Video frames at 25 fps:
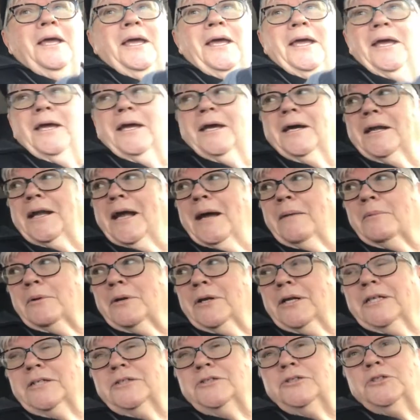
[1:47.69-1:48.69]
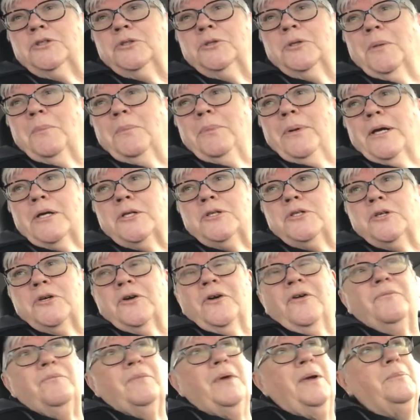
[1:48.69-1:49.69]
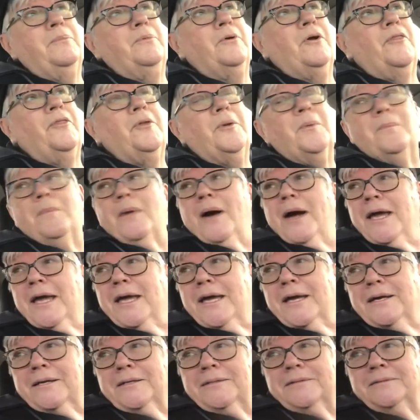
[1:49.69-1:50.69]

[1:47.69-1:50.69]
and I'm going to insert a picture of my brother Mike.